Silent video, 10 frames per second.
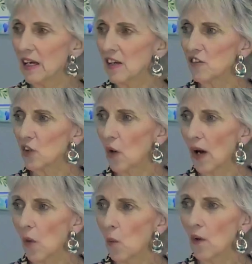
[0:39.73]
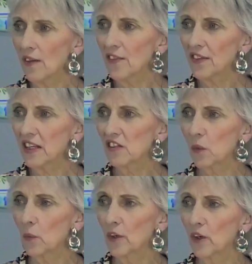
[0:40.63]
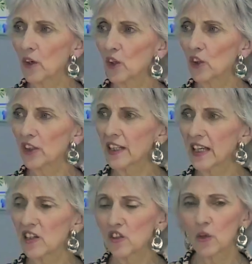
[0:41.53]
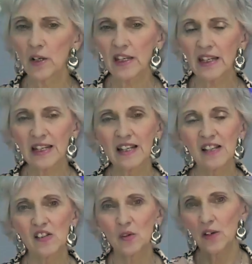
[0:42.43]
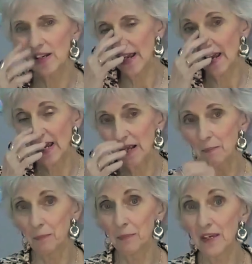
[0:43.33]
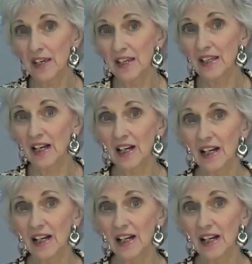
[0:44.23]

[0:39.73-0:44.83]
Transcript: So one of the things that we're looking at doing is doing a big